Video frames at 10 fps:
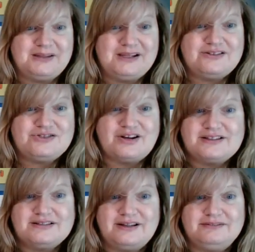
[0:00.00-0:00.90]

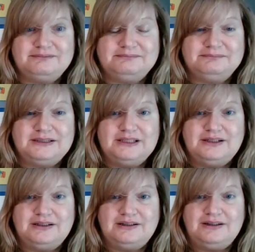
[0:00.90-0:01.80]
Interesting.
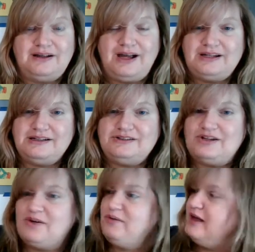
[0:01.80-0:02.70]
I didn't
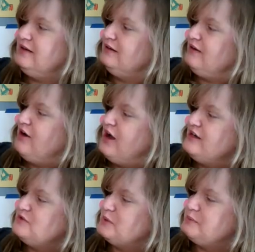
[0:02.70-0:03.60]
know that their
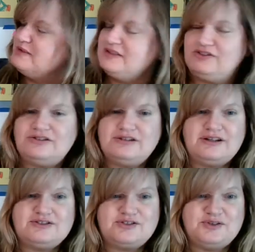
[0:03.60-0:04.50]
eyes were positioned
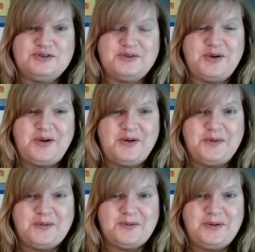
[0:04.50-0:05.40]
a certain
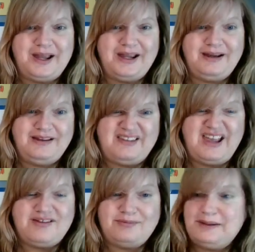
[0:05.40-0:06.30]
way, and they
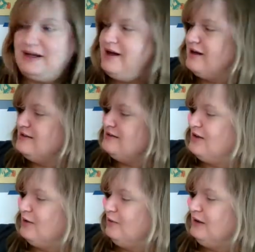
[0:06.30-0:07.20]
have big eyes,
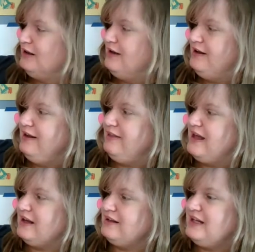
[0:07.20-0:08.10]
so
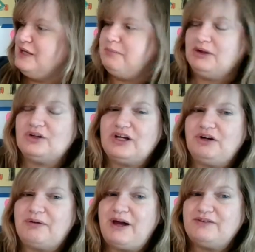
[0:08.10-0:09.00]
they can keep looking
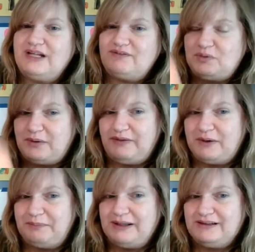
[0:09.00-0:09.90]
around even when
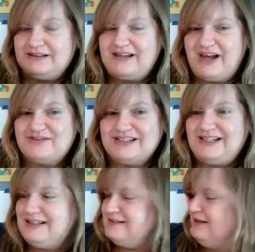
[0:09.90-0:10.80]
they're bending down to
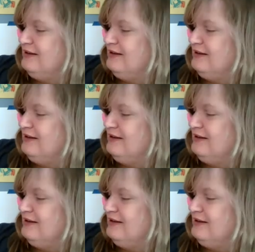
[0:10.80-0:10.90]
eat.